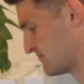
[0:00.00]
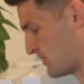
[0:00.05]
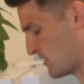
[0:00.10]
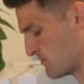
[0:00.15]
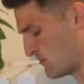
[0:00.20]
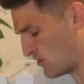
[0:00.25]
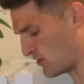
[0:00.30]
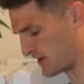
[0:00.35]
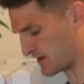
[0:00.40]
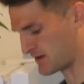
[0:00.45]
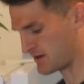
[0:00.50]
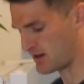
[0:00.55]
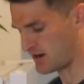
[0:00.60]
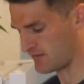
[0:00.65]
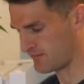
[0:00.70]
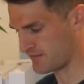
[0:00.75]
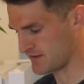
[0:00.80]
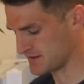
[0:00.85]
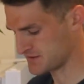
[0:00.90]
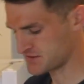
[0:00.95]
my morning
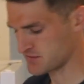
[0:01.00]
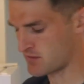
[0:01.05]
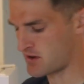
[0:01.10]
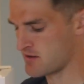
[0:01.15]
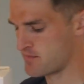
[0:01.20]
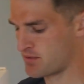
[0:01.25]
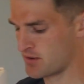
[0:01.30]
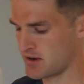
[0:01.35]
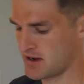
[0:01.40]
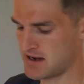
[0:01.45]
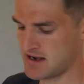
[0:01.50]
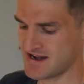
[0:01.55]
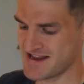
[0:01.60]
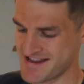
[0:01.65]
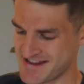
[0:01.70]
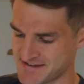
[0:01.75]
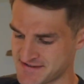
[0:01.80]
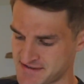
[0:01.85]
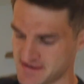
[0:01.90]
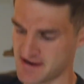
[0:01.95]
coffee. So what I put in
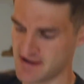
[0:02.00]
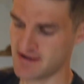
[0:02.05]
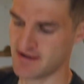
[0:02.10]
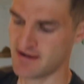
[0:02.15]
is